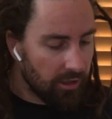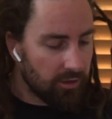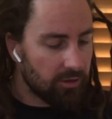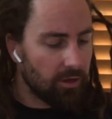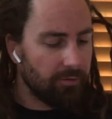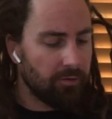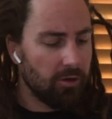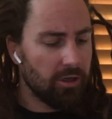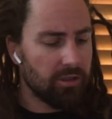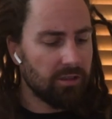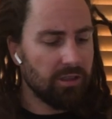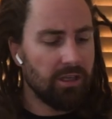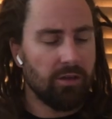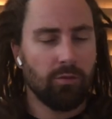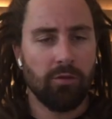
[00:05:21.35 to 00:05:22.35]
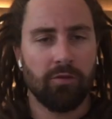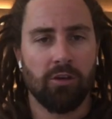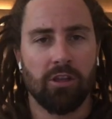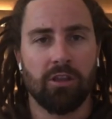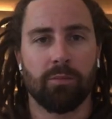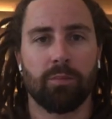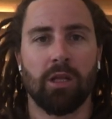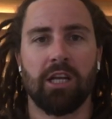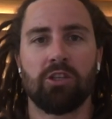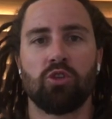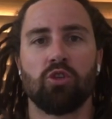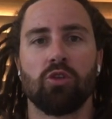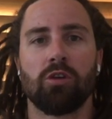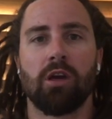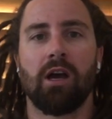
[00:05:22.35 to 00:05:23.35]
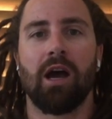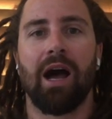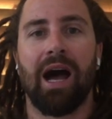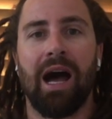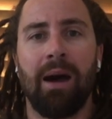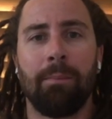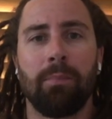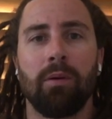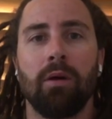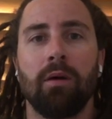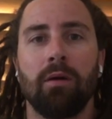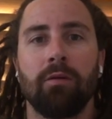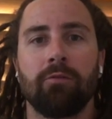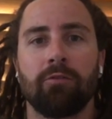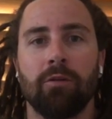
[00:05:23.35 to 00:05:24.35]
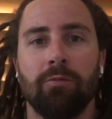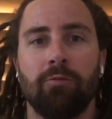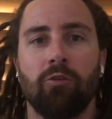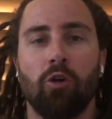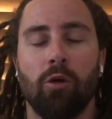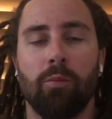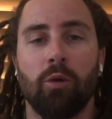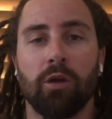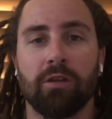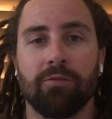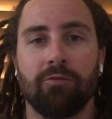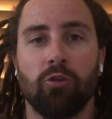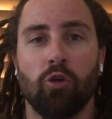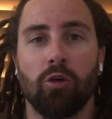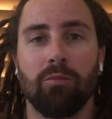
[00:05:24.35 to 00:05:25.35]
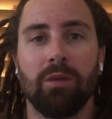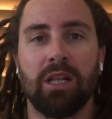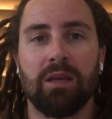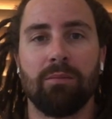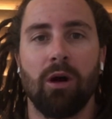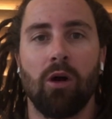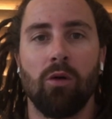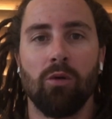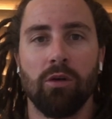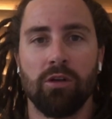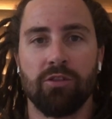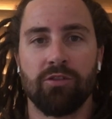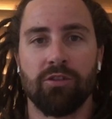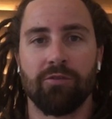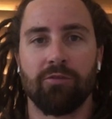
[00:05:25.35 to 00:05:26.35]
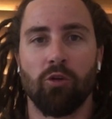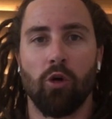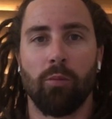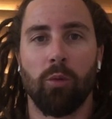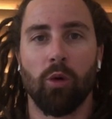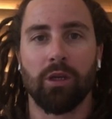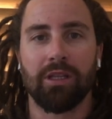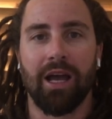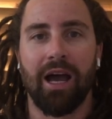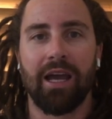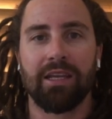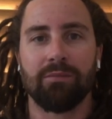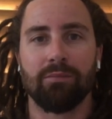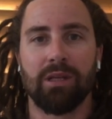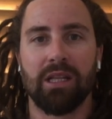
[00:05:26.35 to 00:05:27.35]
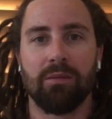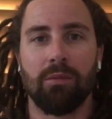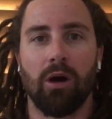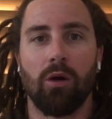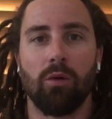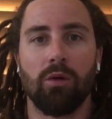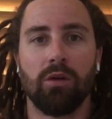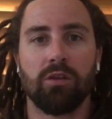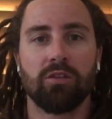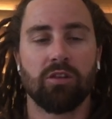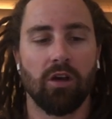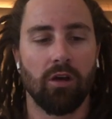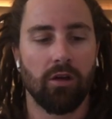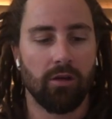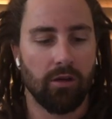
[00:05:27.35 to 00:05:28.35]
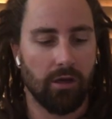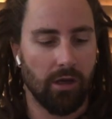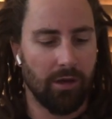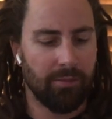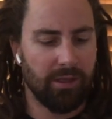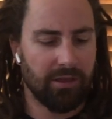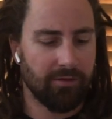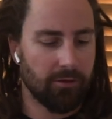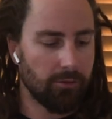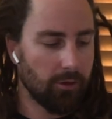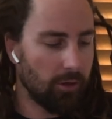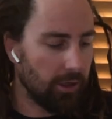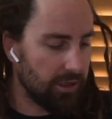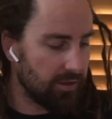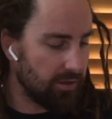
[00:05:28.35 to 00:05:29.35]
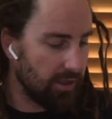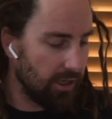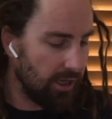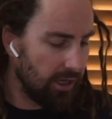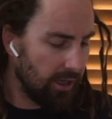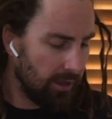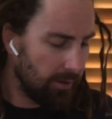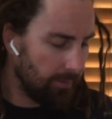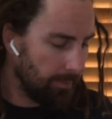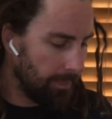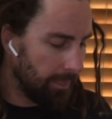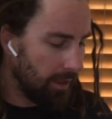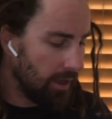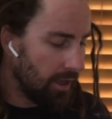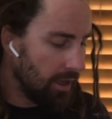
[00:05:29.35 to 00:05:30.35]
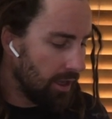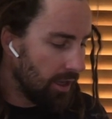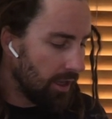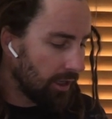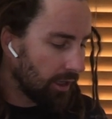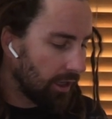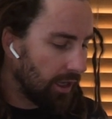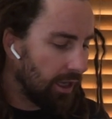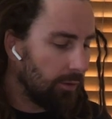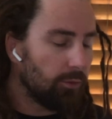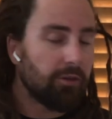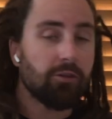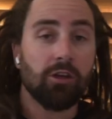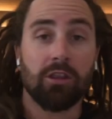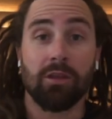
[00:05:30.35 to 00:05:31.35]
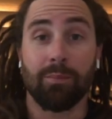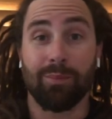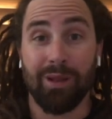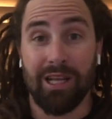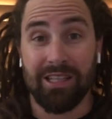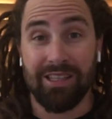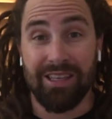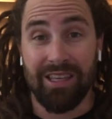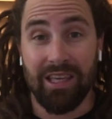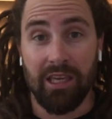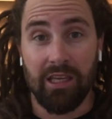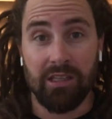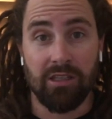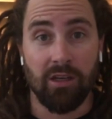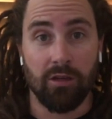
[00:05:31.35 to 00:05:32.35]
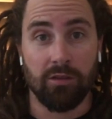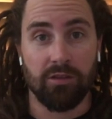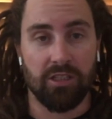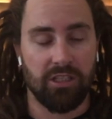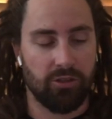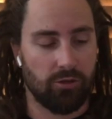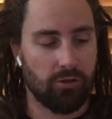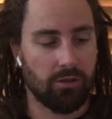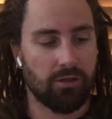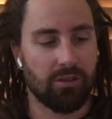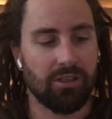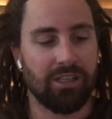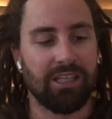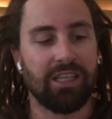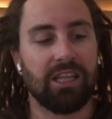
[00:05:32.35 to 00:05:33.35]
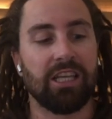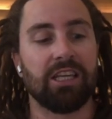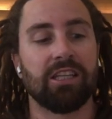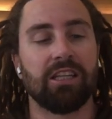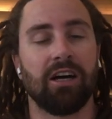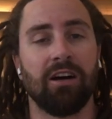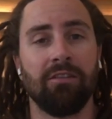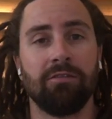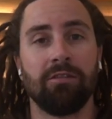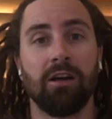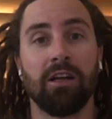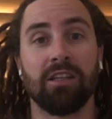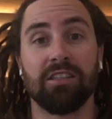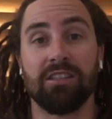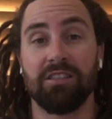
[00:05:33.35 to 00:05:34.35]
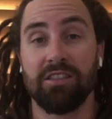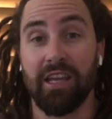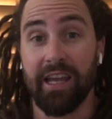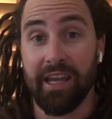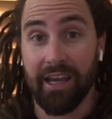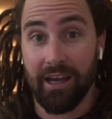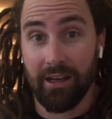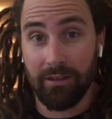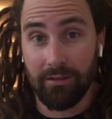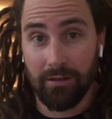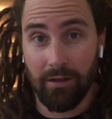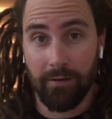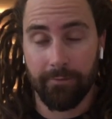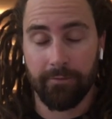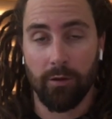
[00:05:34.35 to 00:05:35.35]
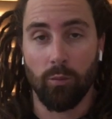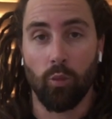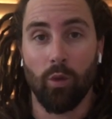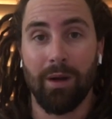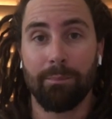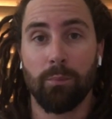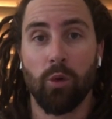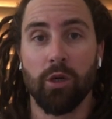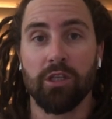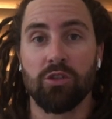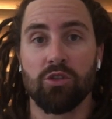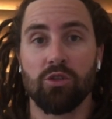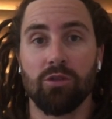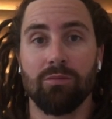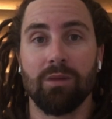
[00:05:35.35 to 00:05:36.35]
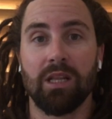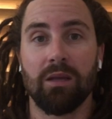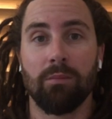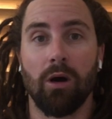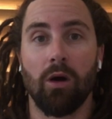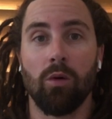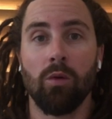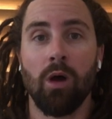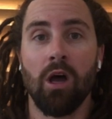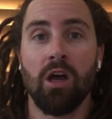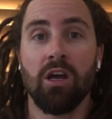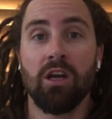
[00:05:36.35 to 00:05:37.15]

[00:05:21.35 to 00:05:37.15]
So firstly, we've got the blood sugar up from 4.4 millimole to 4.8 millimole. So a bit of a rise there. And we've got the blood ketones, interestingly enough, down from 1.2 millimole